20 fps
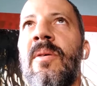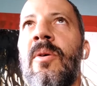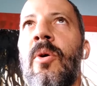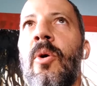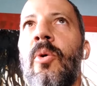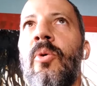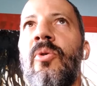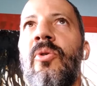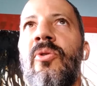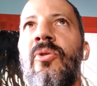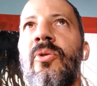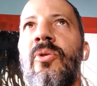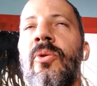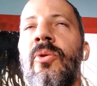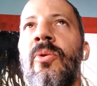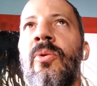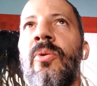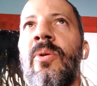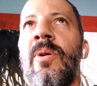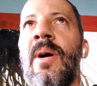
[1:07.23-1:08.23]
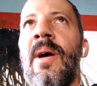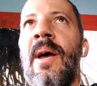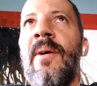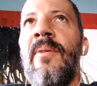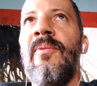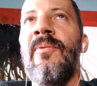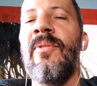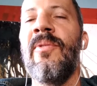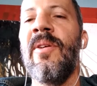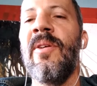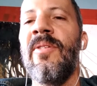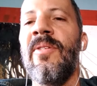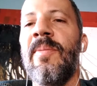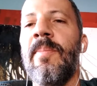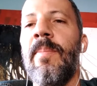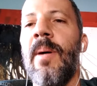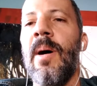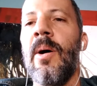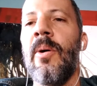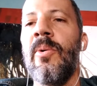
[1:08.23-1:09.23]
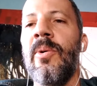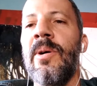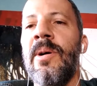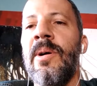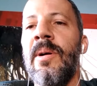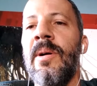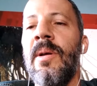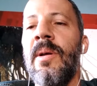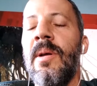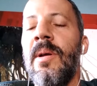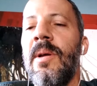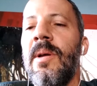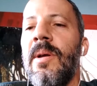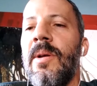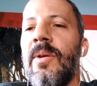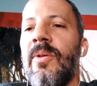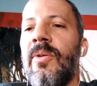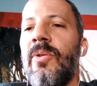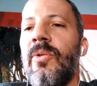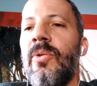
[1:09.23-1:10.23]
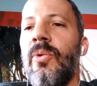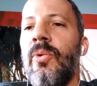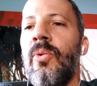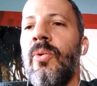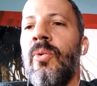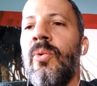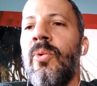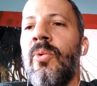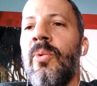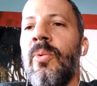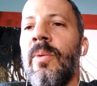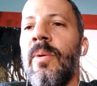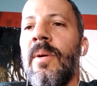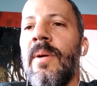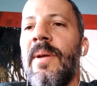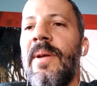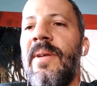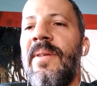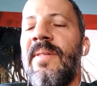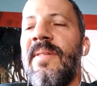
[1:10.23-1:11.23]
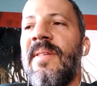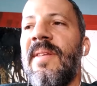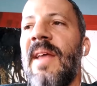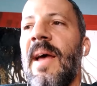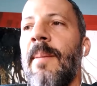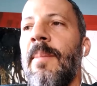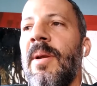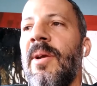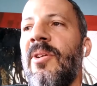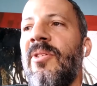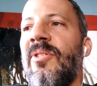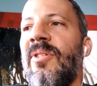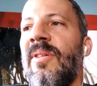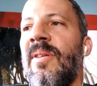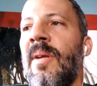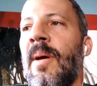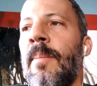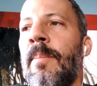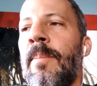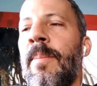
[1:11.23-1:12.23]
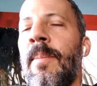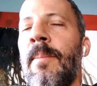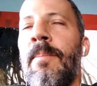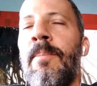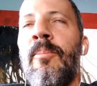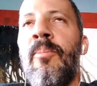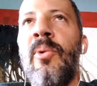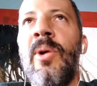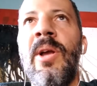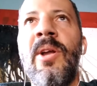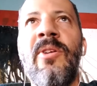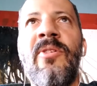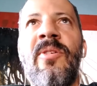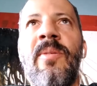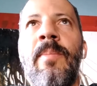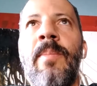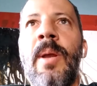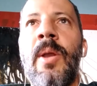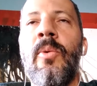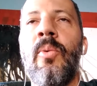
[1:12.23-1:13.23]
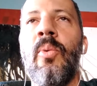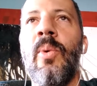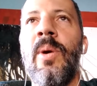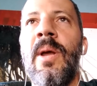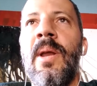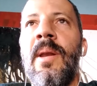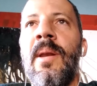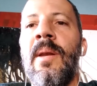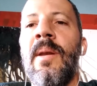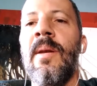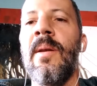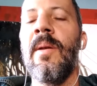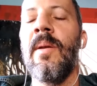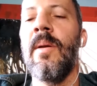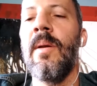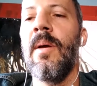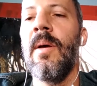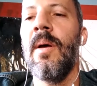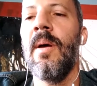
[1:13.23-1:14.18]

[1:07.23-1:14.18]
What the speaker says: culture have this power to establish a bridge between